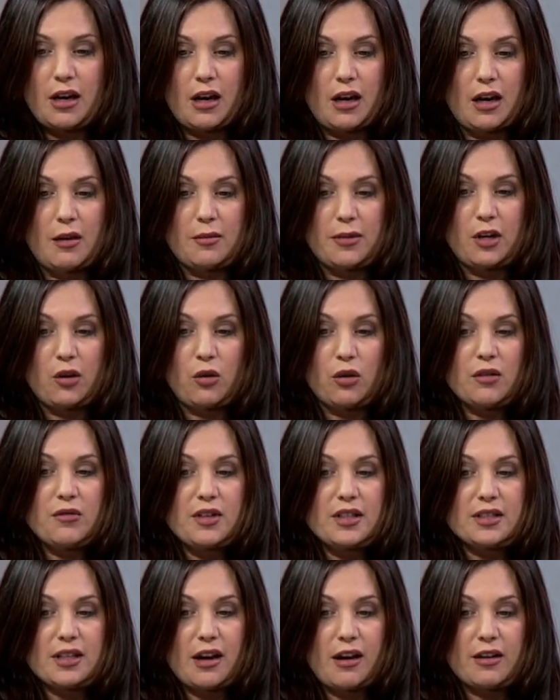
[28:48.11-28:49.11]
And all of
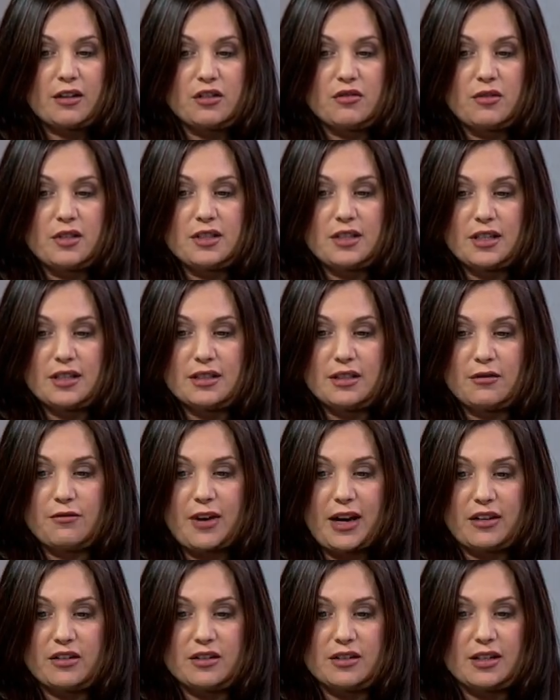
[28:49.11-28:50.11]
these characteristics are
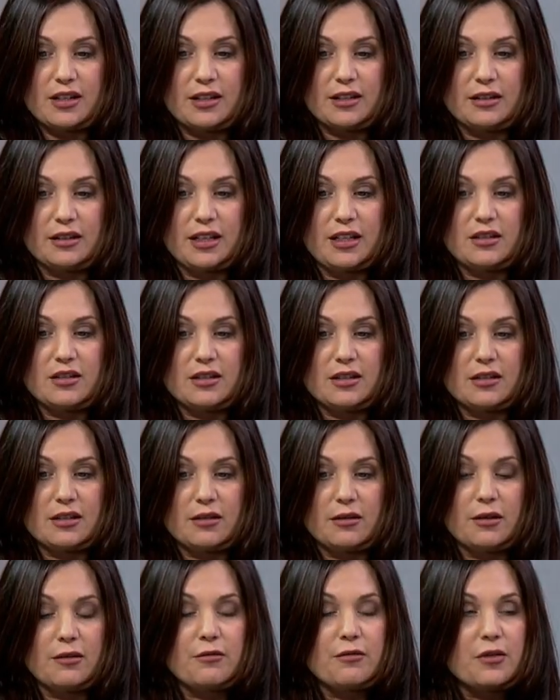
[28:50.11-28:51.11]
factors that can lead to
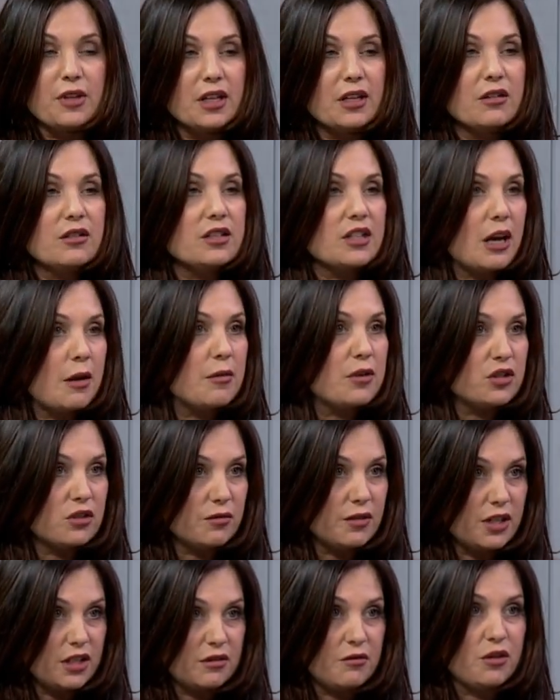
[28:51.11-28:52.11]
severe damage
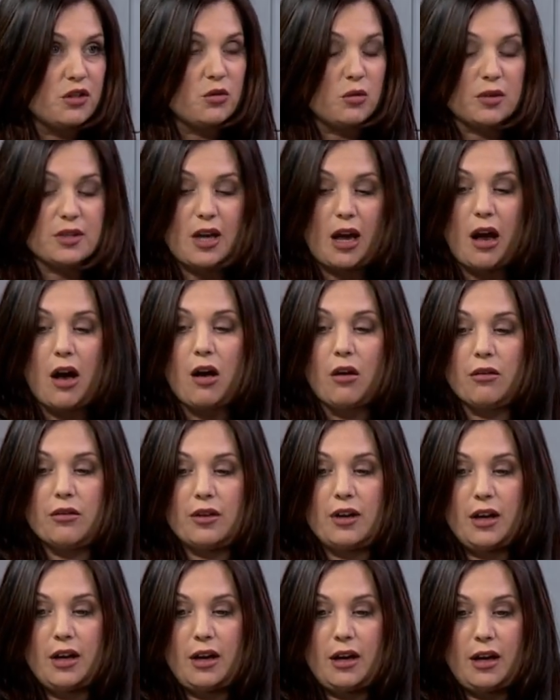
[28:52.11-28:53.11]
of an individual's health.